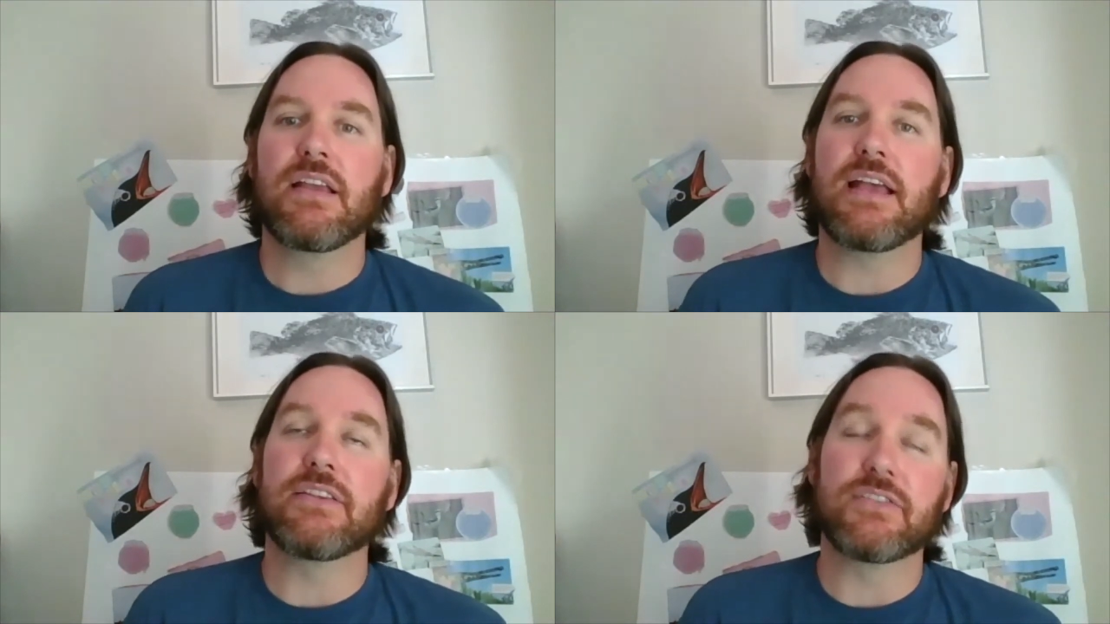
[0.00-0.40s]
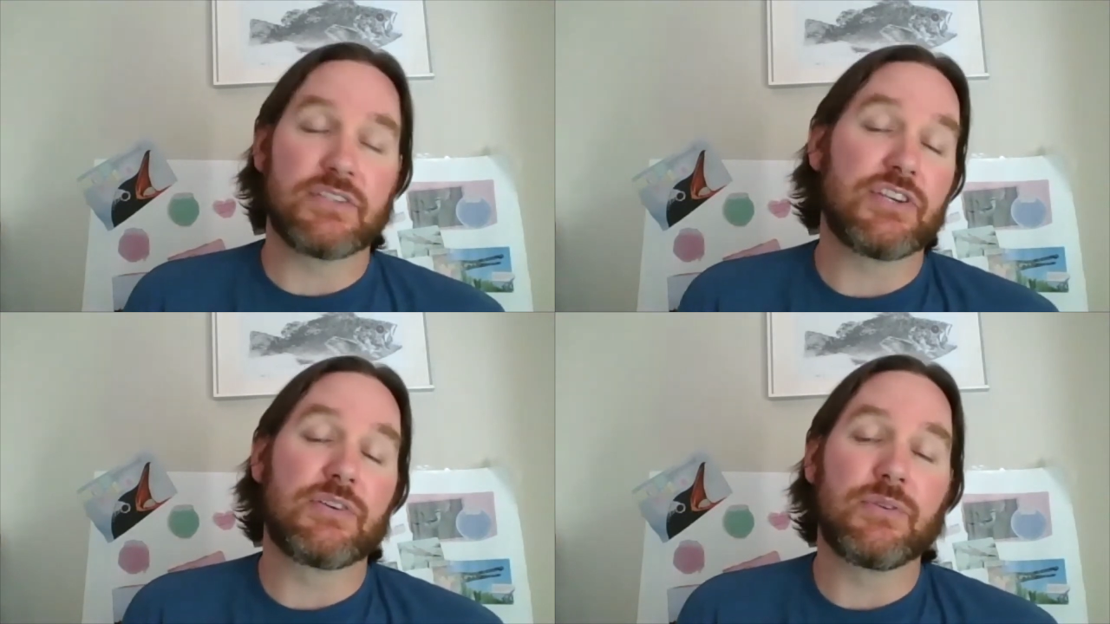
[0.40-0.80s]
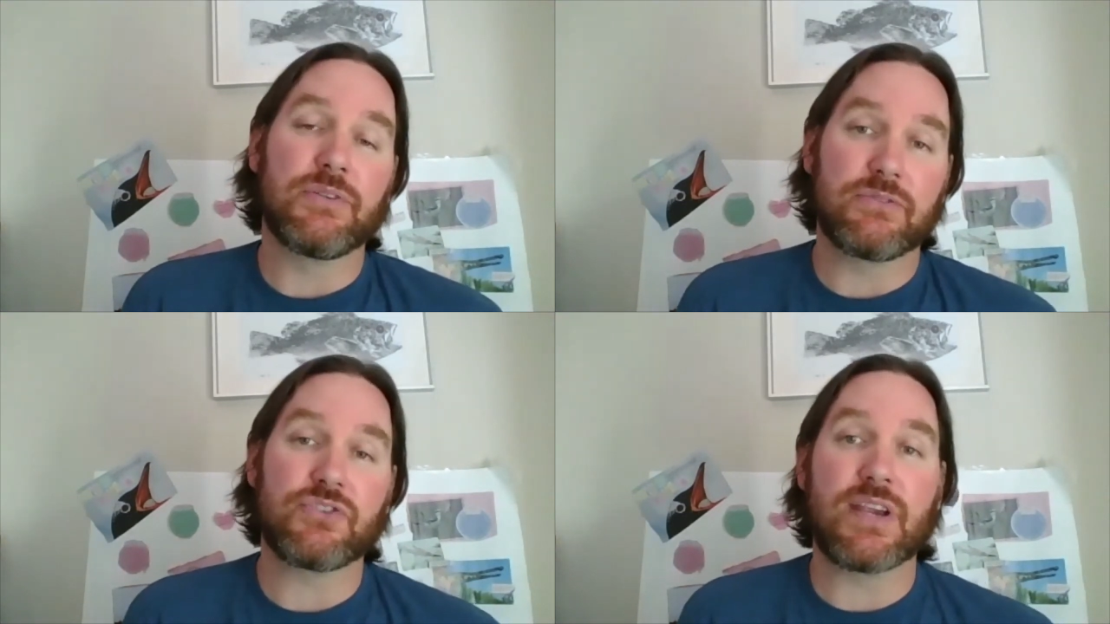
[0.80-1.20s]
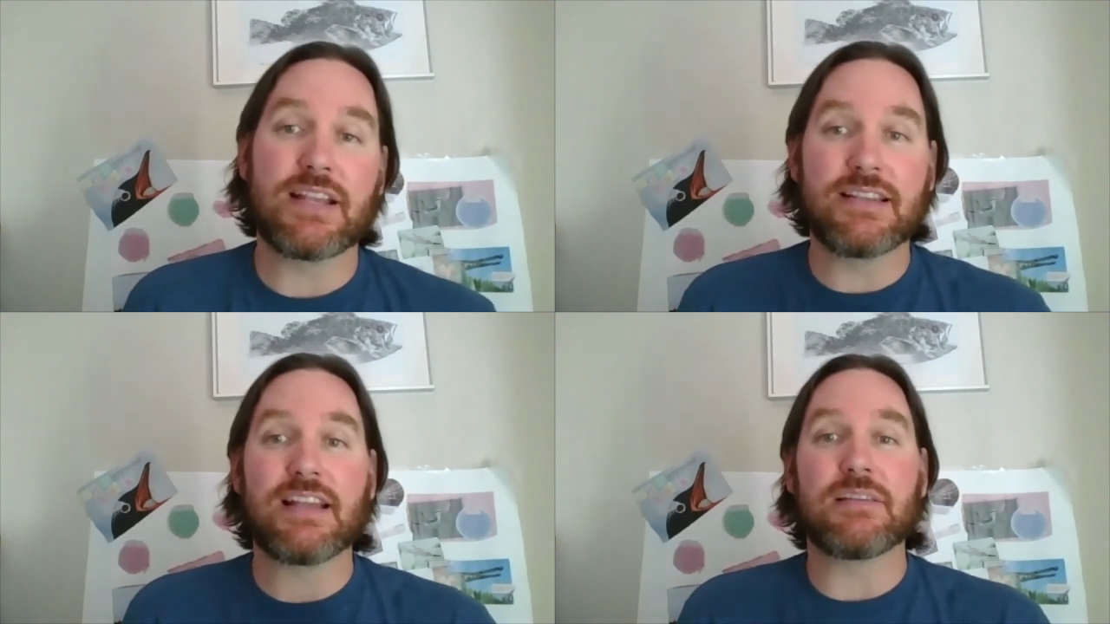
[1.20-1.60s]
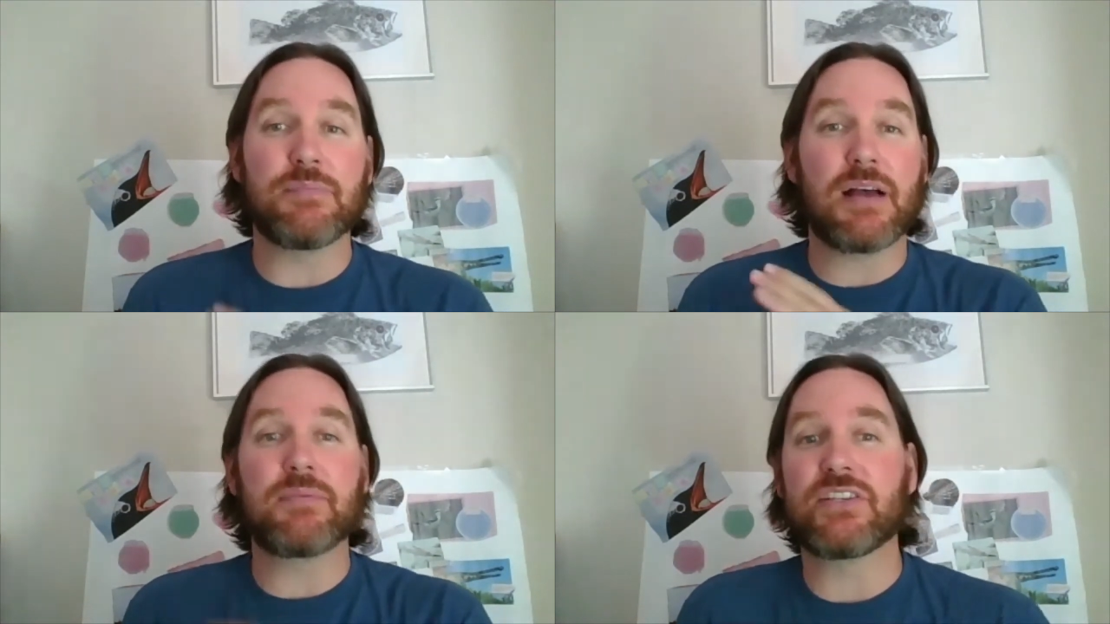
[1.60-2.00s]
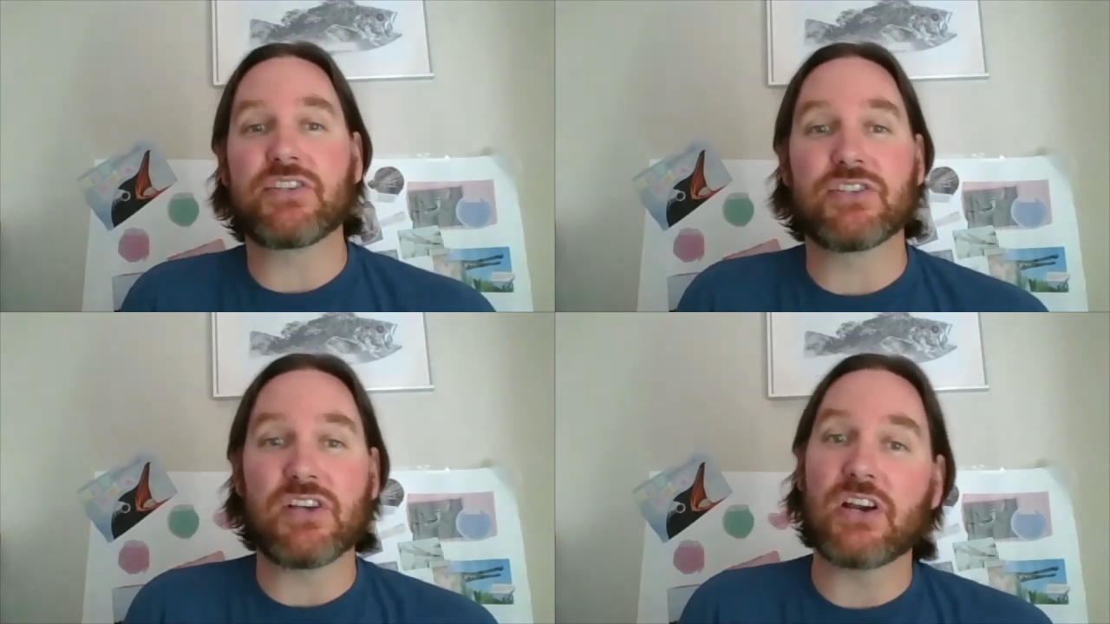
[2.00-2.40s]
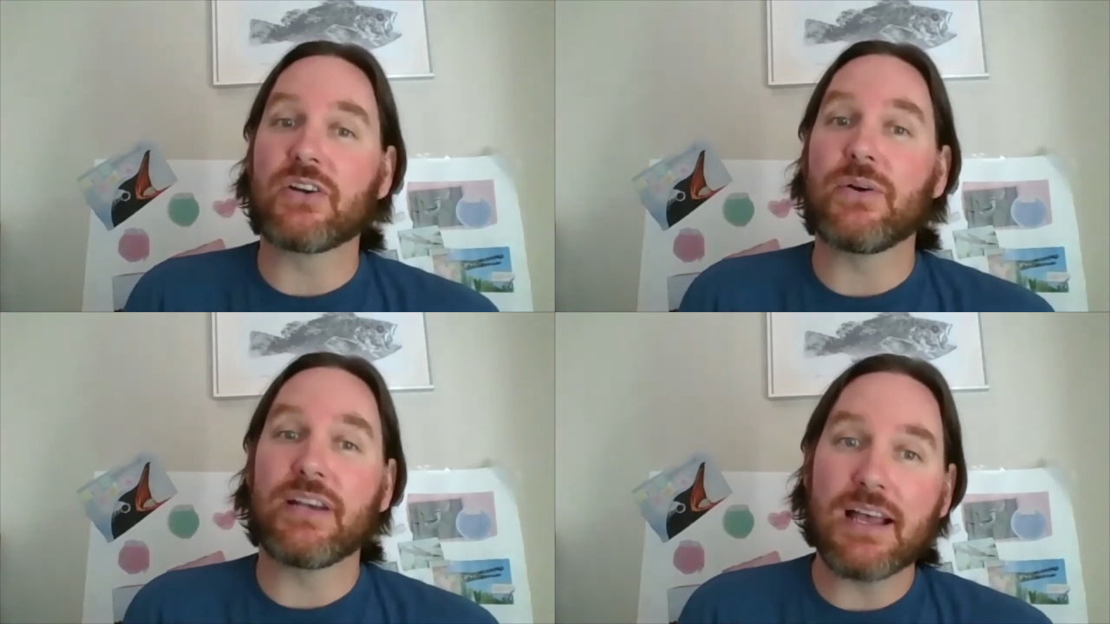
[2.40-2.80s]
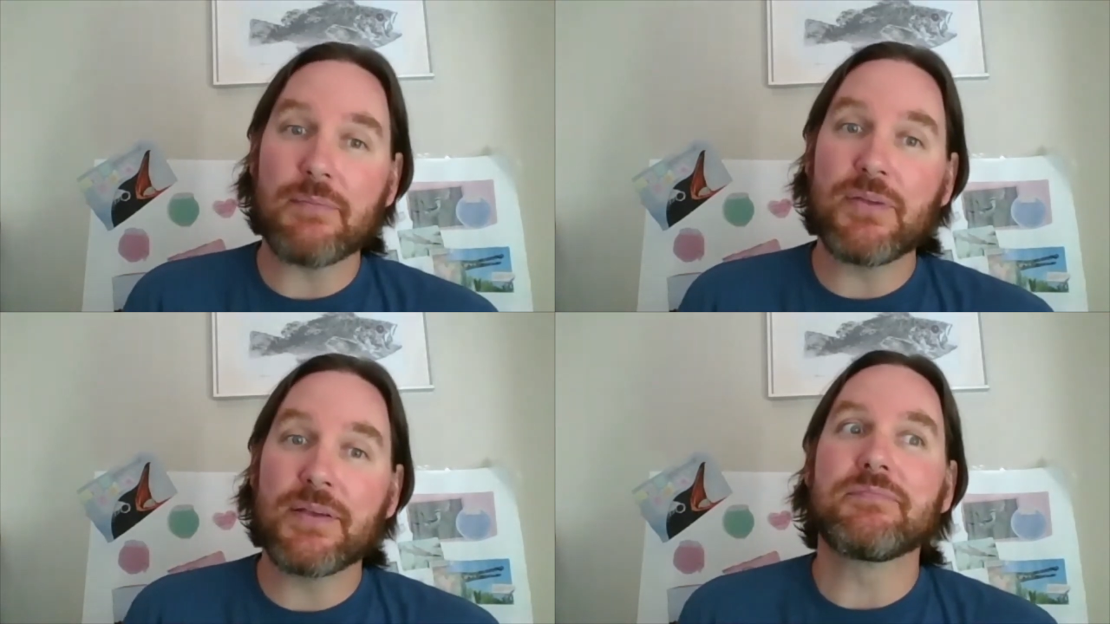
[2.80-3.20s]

and there's a general trend that the populations are going up.